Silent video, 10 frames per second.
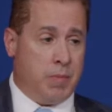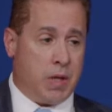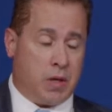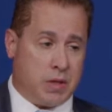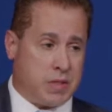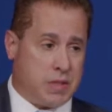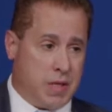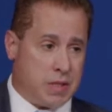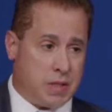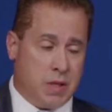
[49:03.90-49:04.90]
maybe can
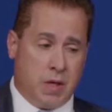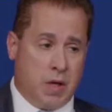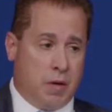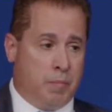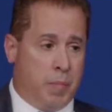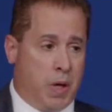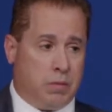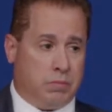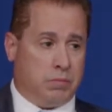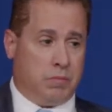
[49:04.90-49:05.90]
assist,
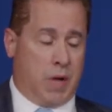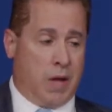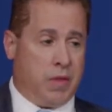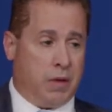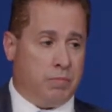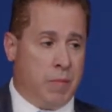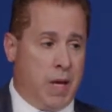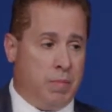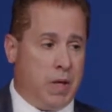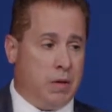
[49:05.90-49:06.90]
but I think
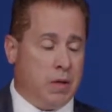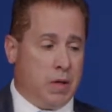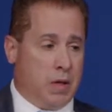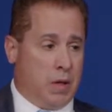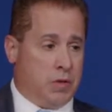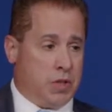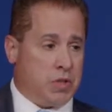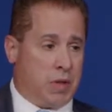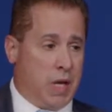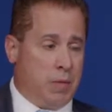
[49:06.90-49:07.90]
maybe
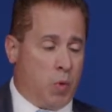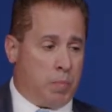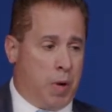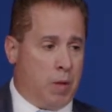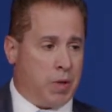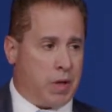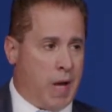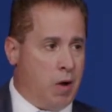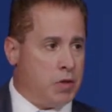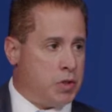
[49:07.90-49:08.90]
just getting more public
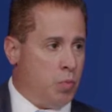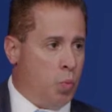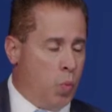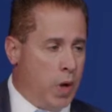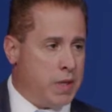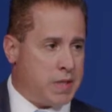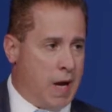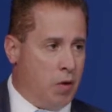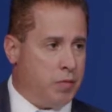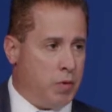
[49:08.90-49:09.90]
knowledge of what is
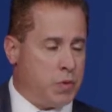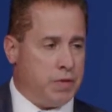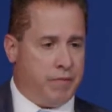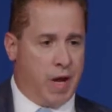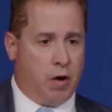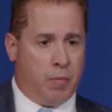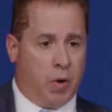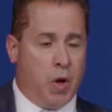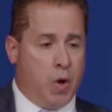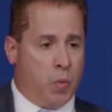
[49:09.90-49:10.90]
out there, what's
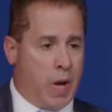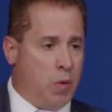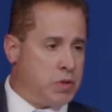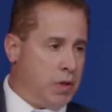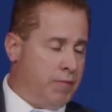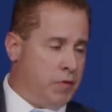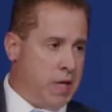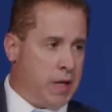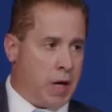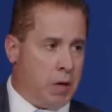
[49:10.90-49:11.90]
available. When I was looking for
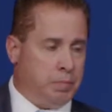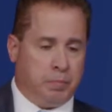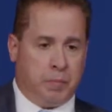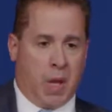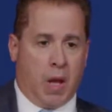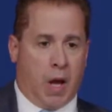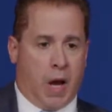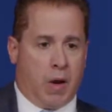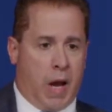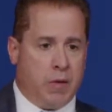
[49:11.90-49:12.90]
daycare,
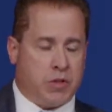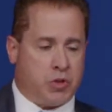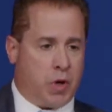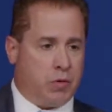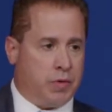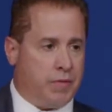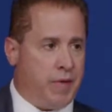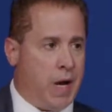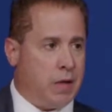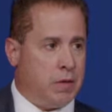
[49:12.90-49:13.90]
I struggled to
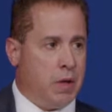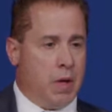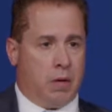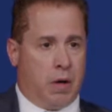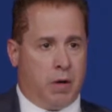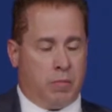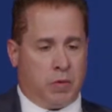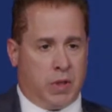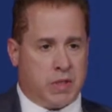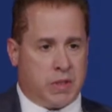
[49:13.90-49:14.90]
find
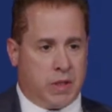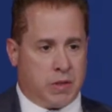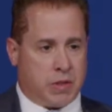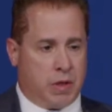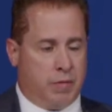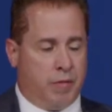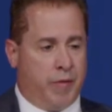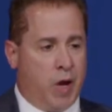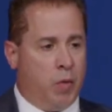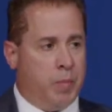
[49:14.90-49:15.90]
listings of
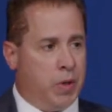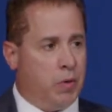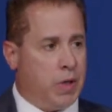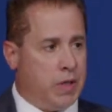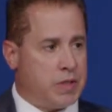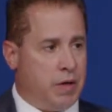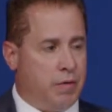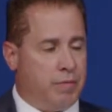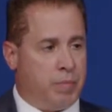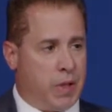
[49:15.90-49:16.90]
availabilities
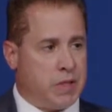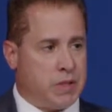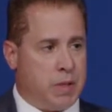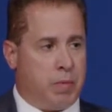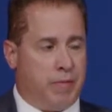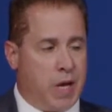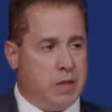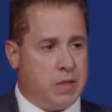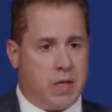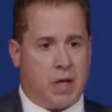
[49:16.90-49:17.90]
of places that
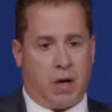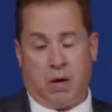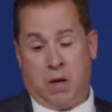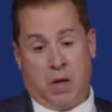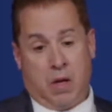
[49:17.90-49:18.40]
provided daycare.